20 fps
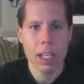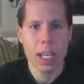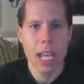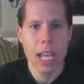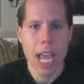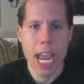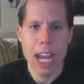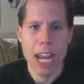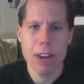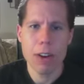
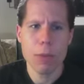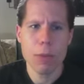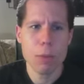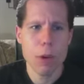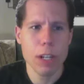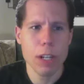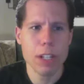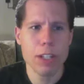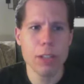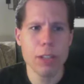Hey, Aaron,
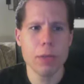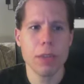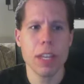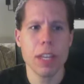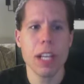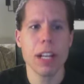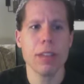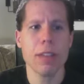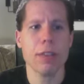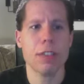what did you
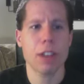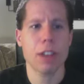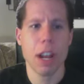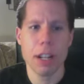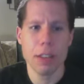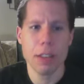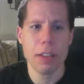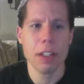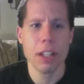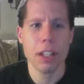think of
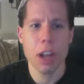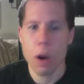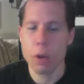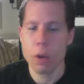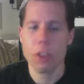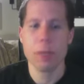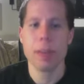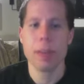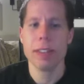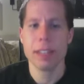Jonathan
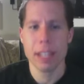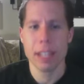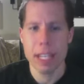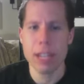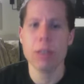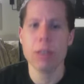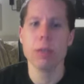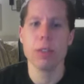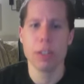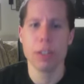Coachman's
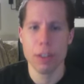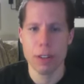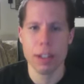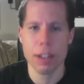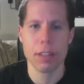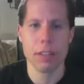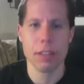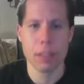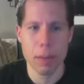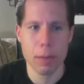heel turn
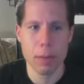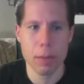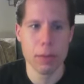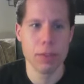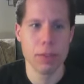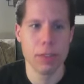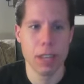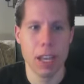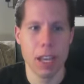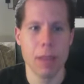at
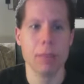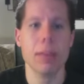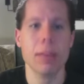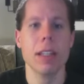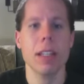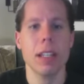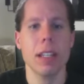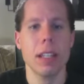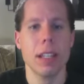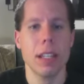SummerSlam
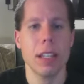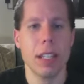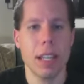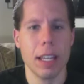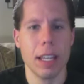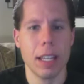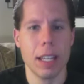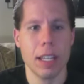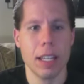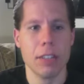
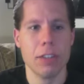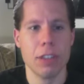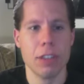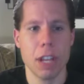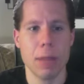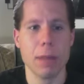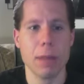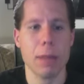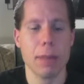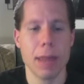in
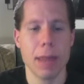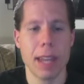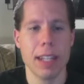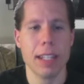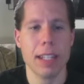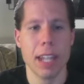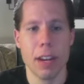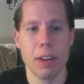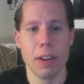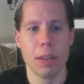Shane McMahon
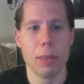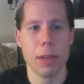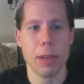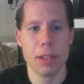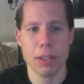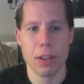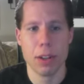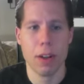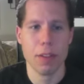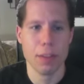and Eric
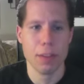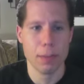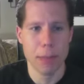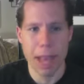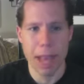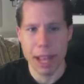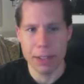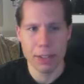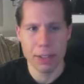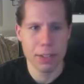Bischoff's
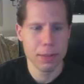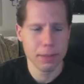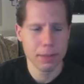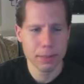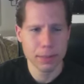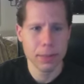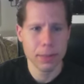match?